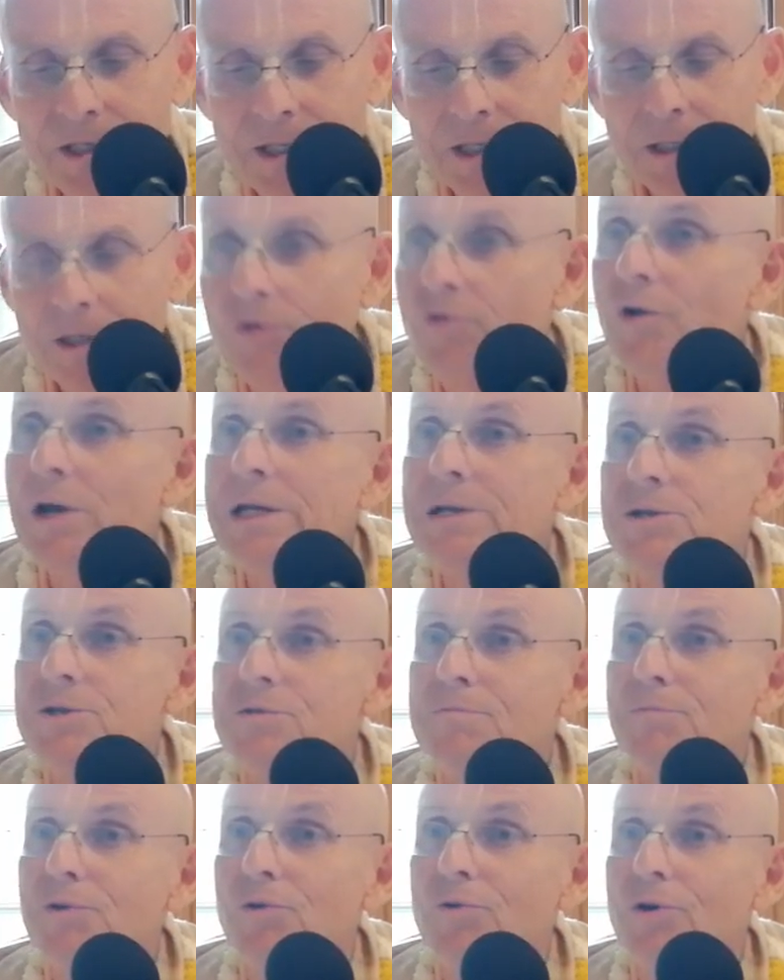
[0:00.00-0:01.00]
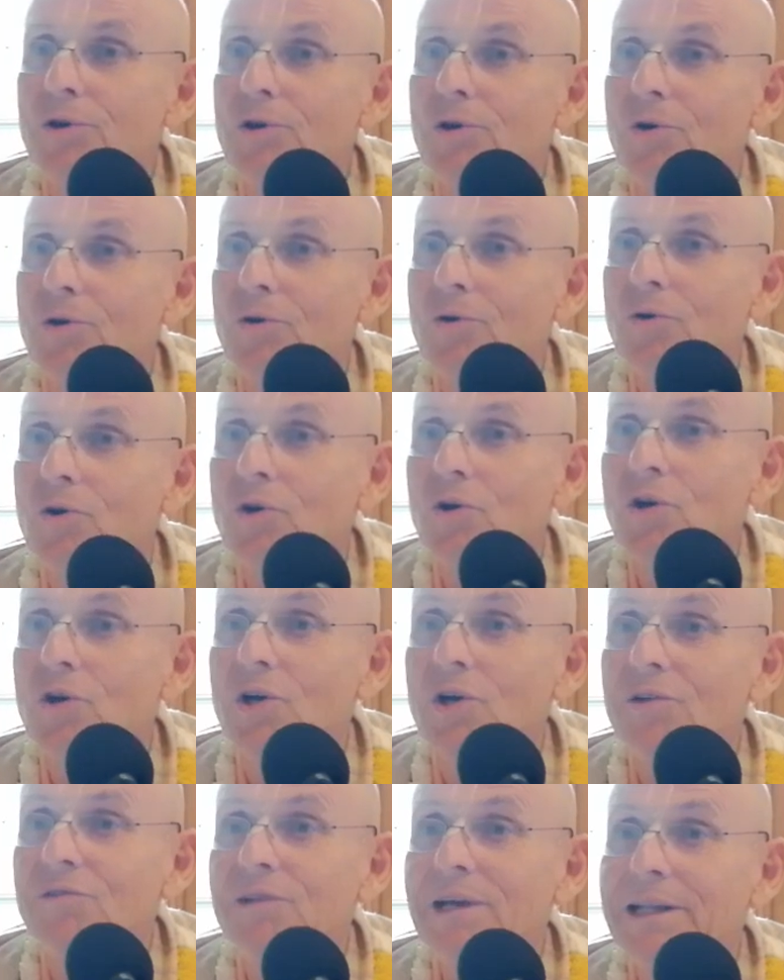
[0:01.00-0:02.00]
then we see the greatest miracle,
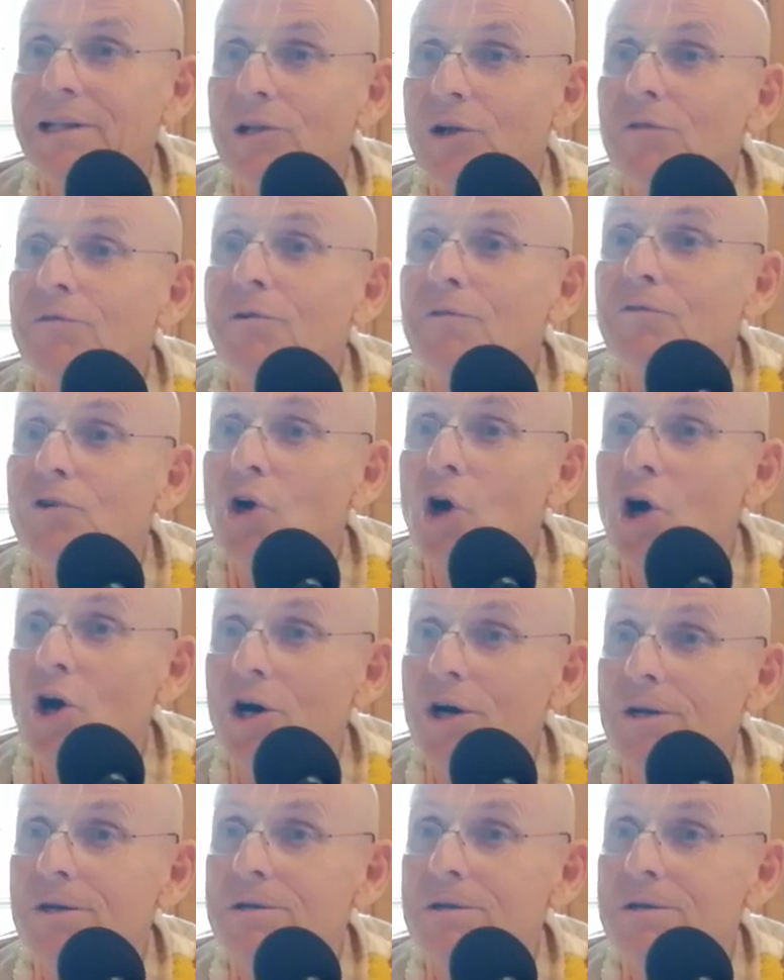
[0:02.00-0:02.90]
that love of